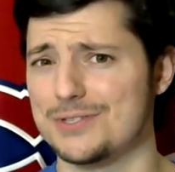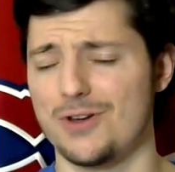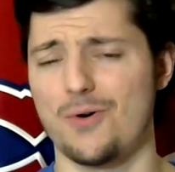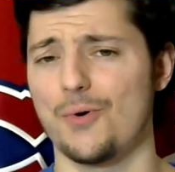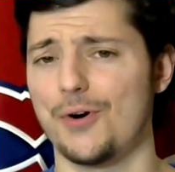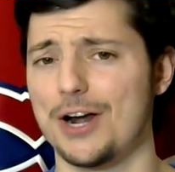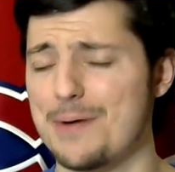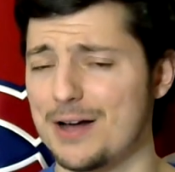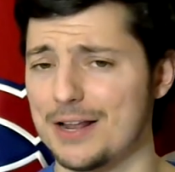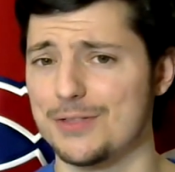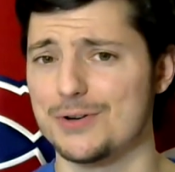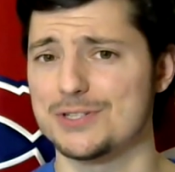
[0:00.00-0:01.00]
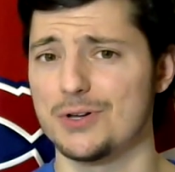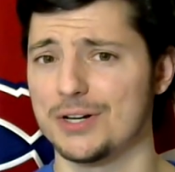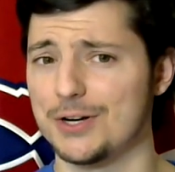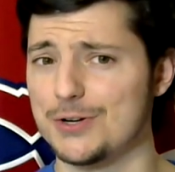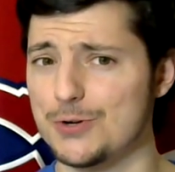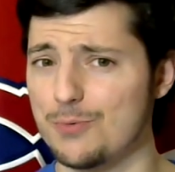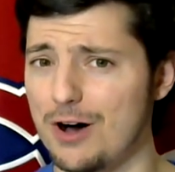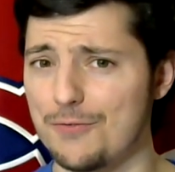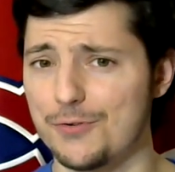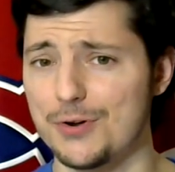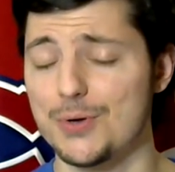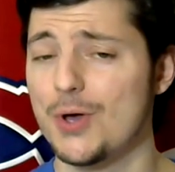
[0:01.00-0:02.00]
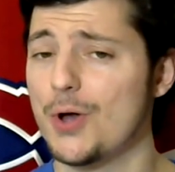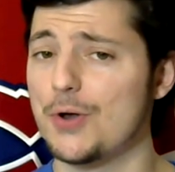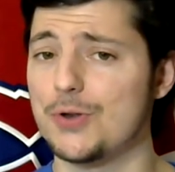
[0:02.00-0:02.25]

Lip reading: don't worry about it. They're still going to do well for you.